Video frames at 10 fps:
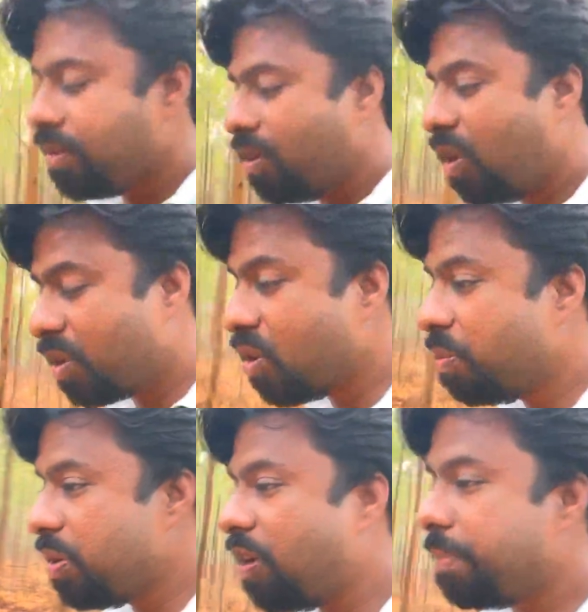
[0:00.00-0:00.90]
on
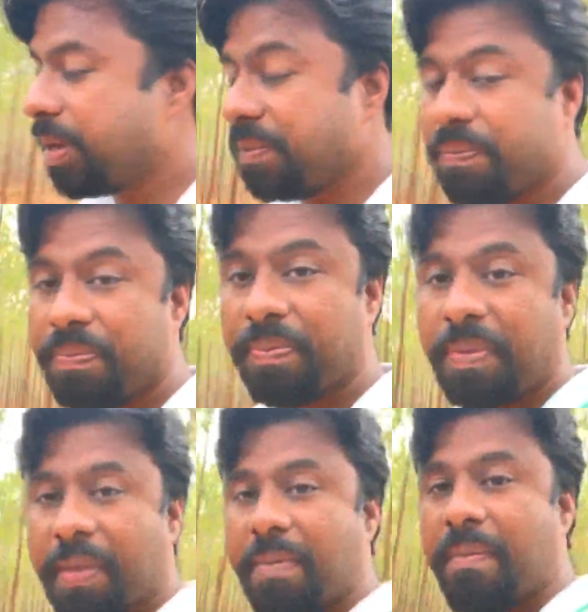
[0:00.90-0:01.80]
global warming.
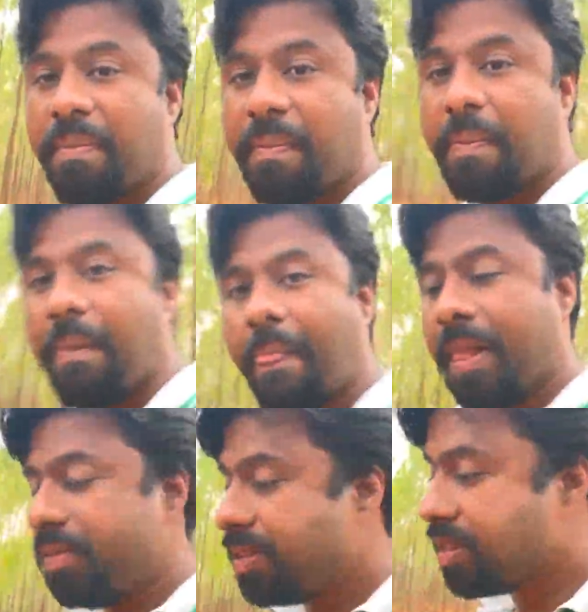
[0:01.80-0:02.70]

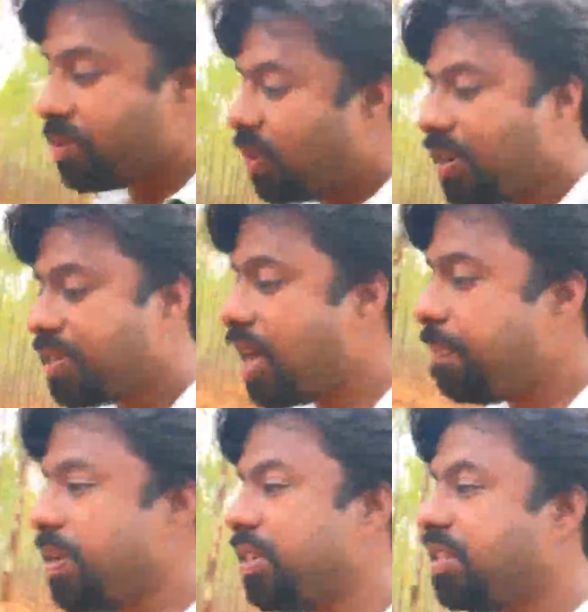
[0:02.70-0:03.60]
And this is what is
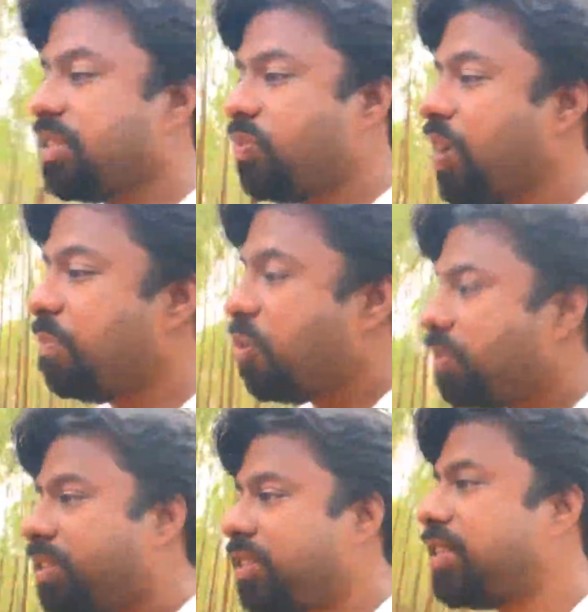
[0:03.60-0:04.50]
happening. This is where
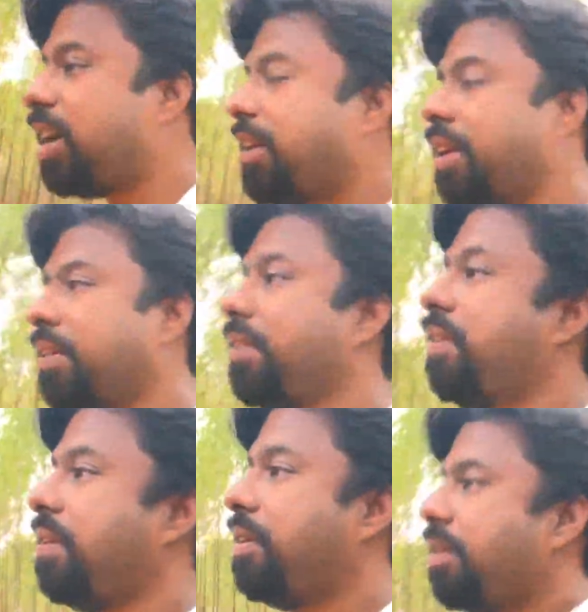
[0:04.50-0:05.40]
movements are starting.
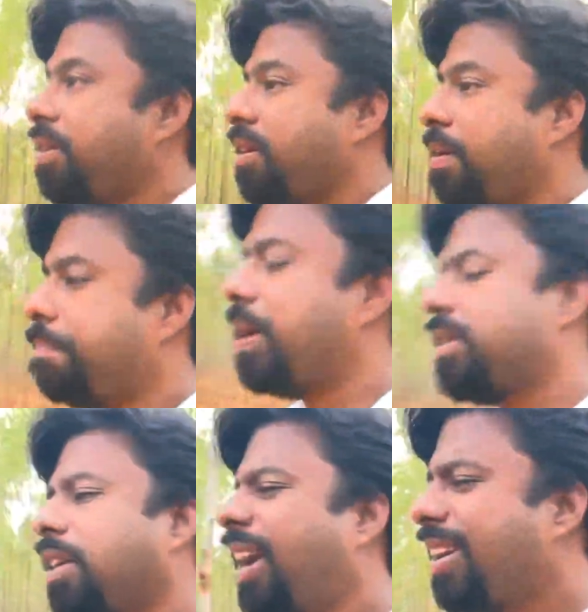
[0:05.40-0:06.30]

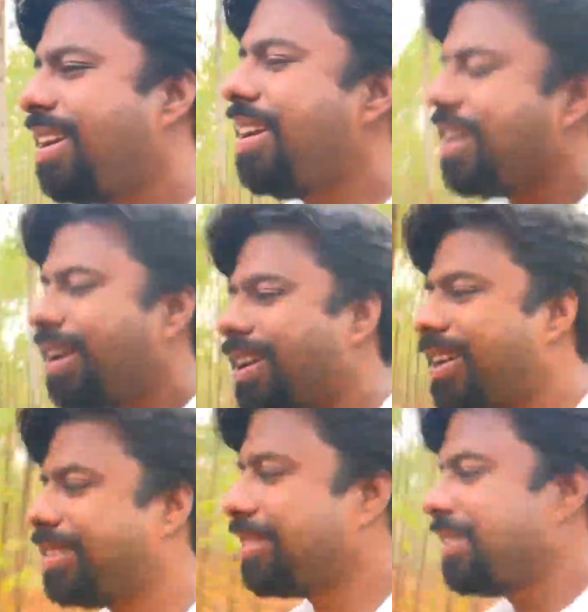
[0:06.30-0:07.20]
But until and
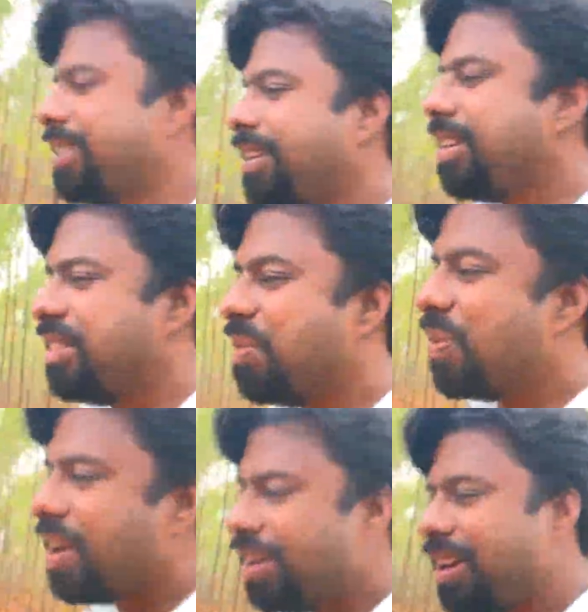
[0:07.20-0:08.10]
unless the
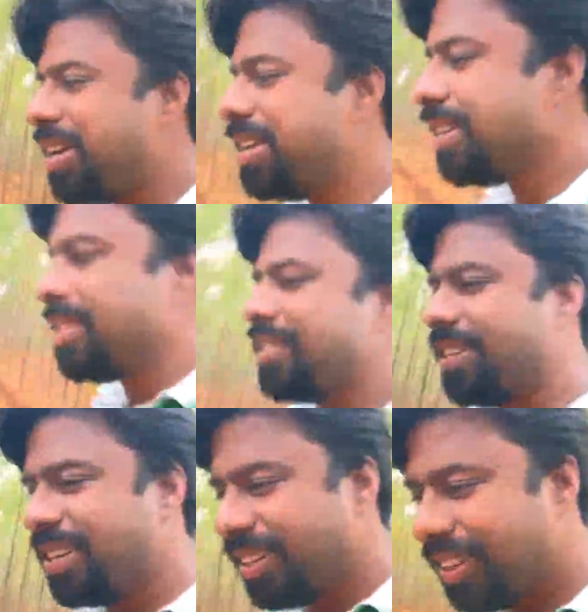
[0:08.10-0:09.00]
world leaders
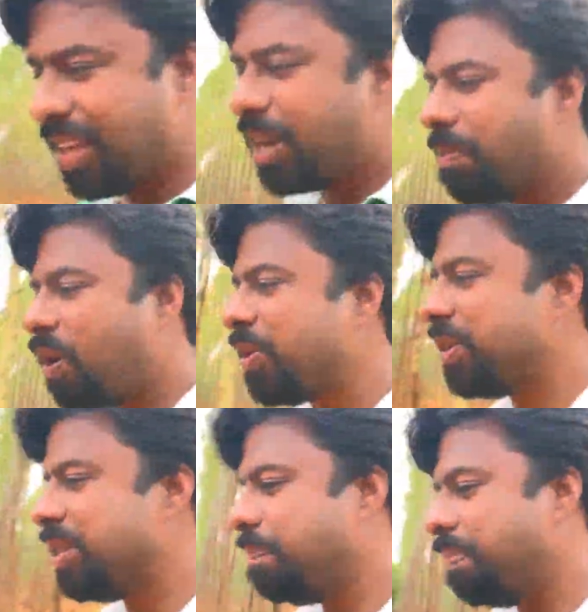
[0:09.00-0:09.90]
think about
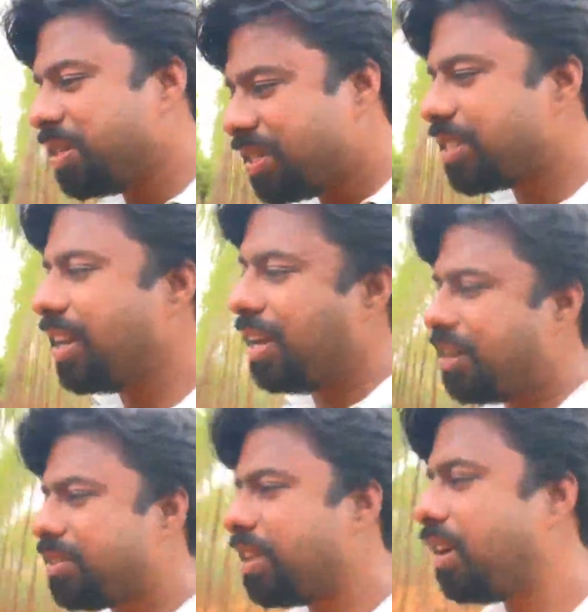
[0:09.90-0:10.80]
it, the business
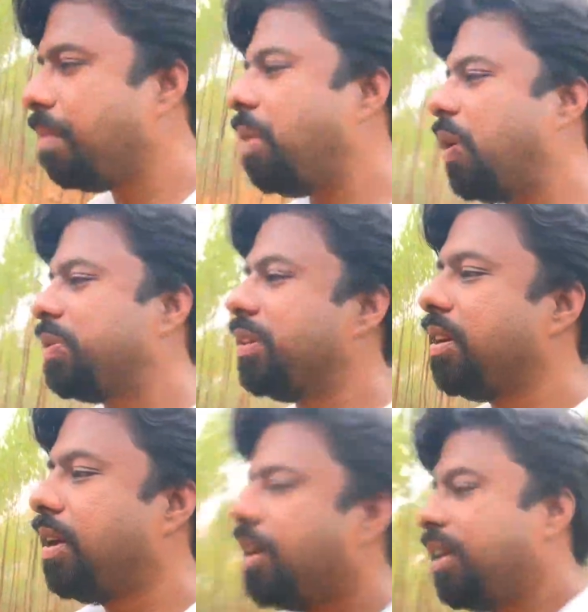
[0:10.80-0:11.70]
leaders think about it,
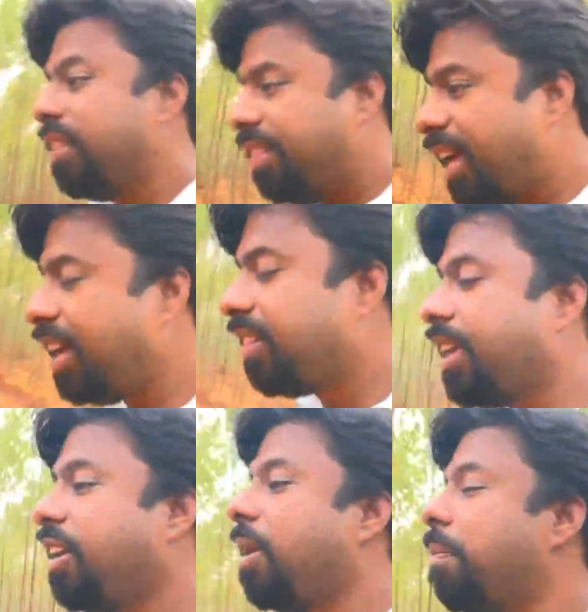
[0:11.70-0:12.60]
they
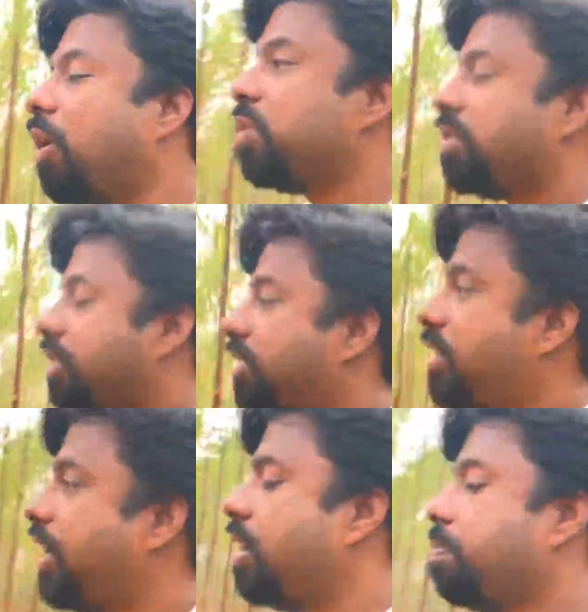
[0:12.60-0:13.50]
think about
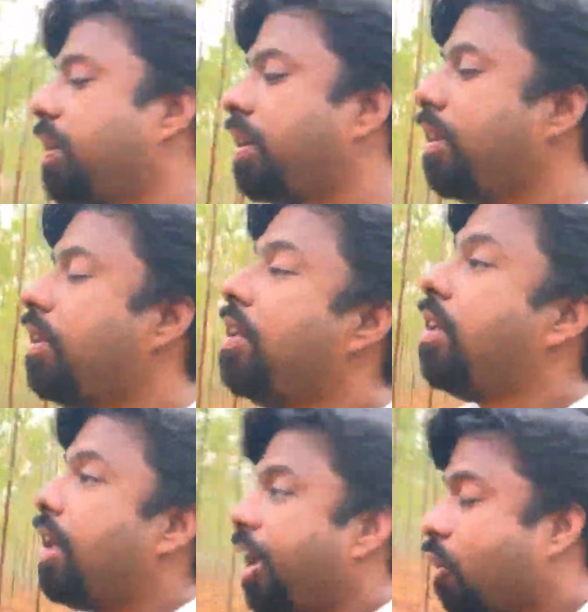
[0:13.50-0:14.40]
sustainable,
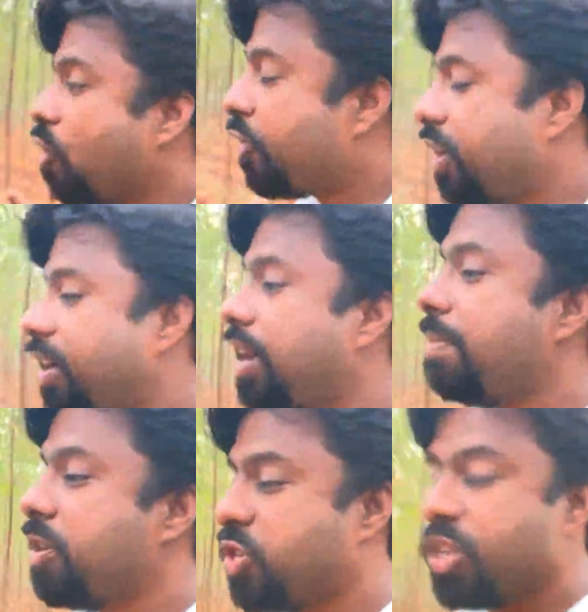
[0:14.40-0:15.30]
eco-friendly
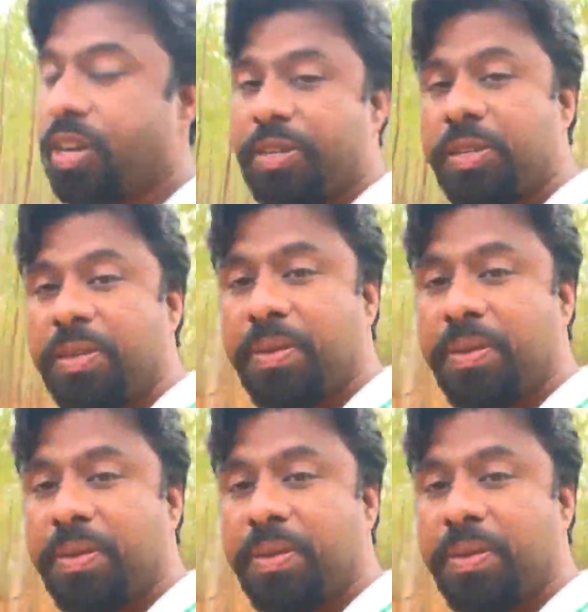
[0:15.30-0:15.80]
measures